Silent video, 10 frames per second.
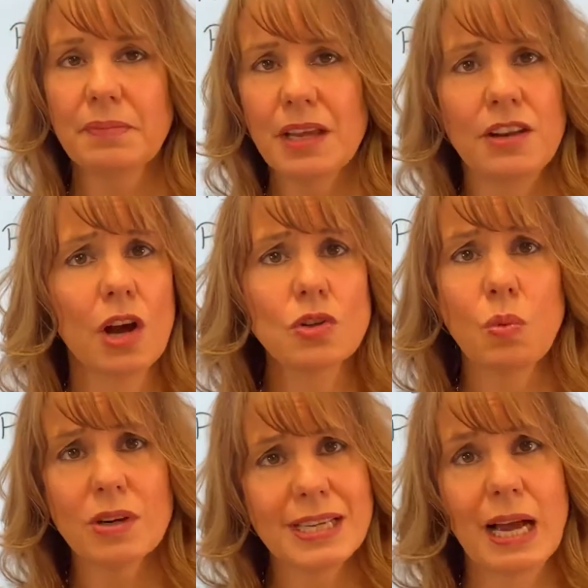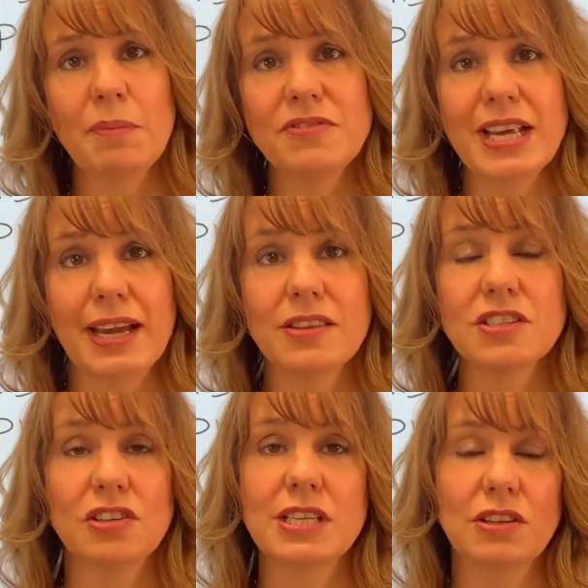knows what time of day the
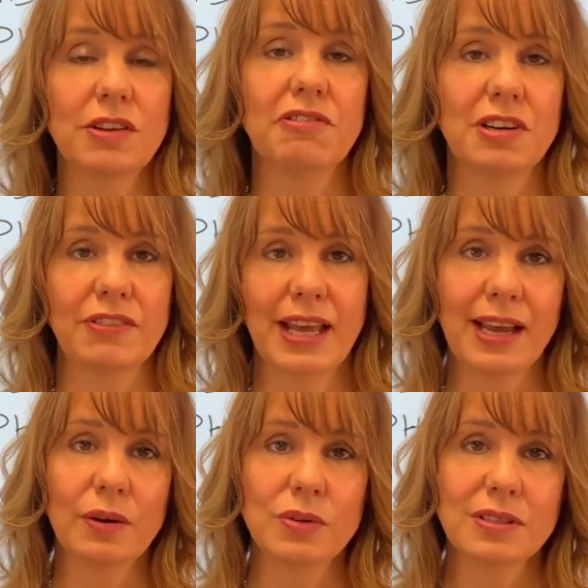sun is on the front of the house.